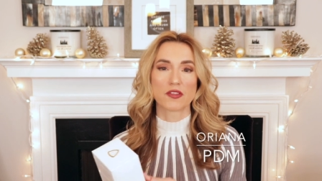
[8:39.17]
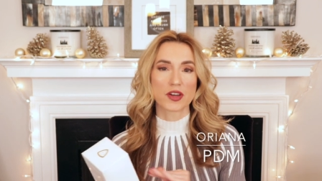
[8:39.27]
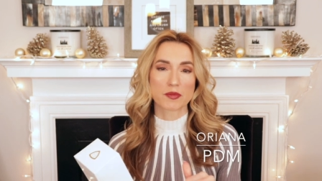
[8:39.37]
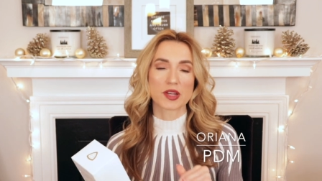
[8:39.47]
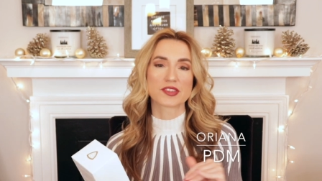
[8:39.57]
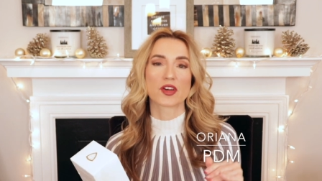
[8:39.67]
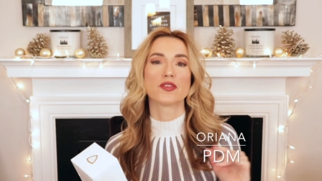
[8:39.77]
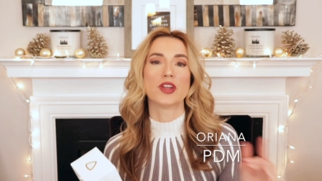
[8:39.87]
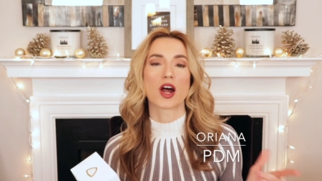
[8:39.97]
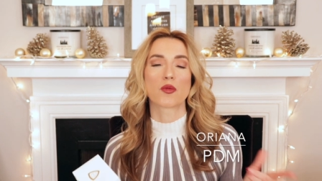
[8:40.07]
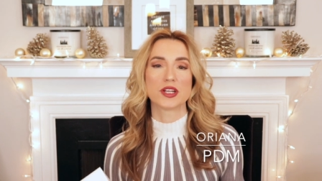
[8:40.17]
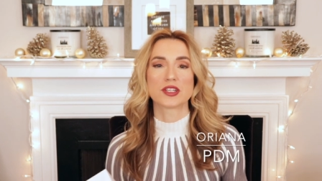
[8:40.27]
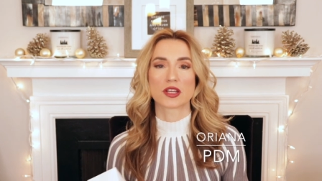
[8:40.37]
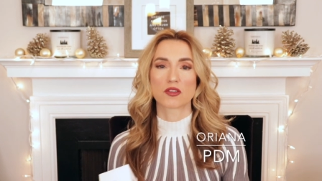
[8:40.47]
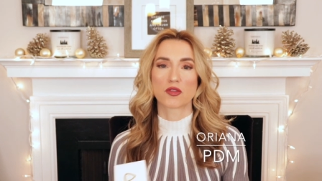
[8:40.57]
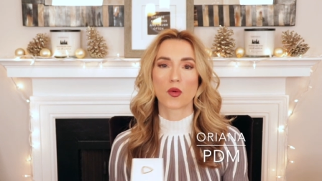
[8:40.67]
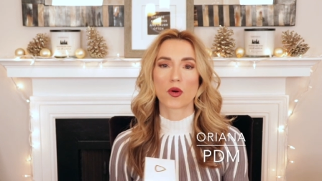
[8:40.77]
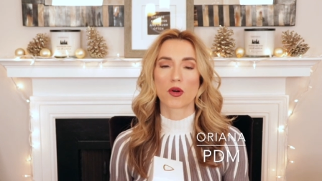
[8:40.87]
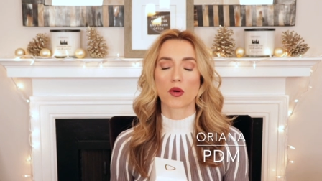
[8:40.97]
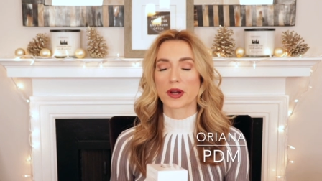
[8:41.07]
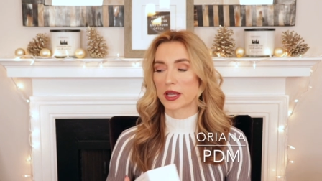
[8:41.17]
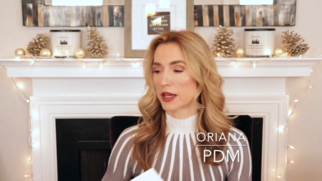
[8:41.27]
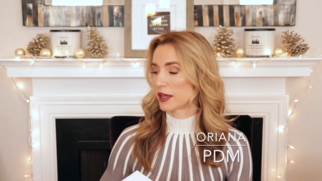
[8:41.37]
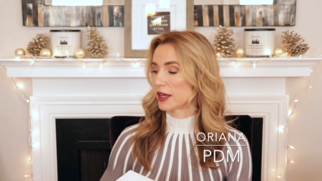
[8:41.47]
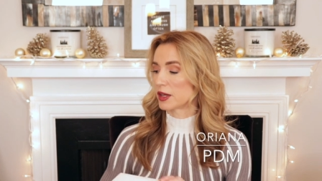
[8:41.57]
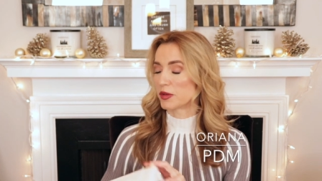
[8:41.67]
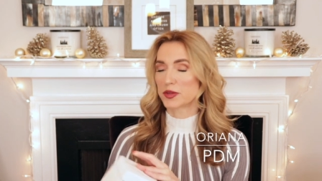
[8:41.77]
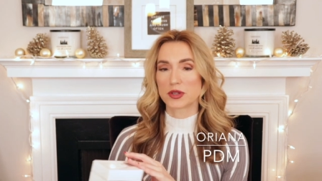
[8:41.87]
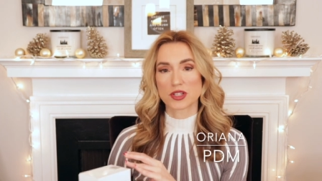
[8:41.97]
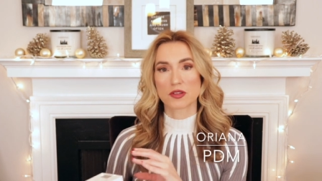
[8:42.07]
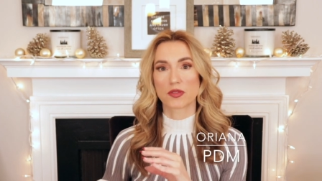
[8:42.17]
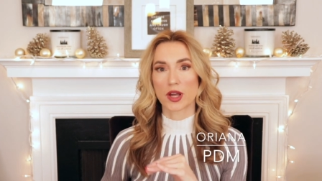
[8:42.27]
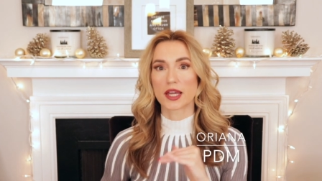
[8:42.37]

I found myself not reaching for Oriana and I was reaching for,